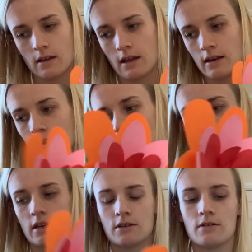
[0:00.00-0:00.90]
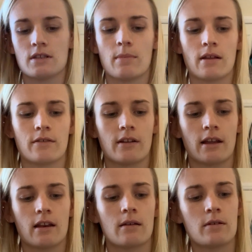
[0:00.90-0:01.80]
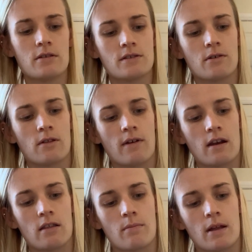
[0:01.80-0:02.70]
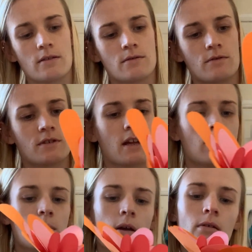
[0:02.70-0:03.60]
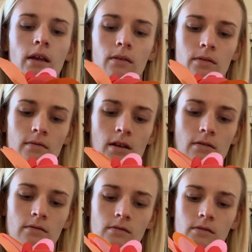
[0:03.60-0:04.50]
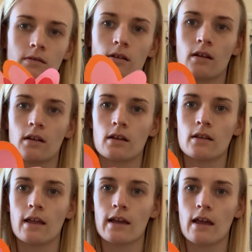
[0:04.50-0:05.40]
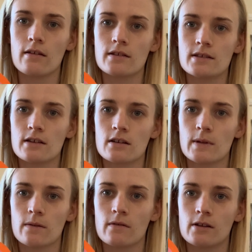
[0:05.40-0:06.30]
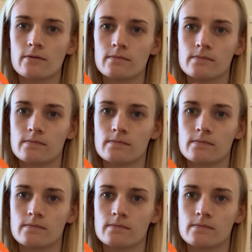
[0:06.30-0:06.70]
Okay, now you might need to use the pencil again. I'm going to use the other end of the pencil just to help me poke it through. There you go, can you see it coming through?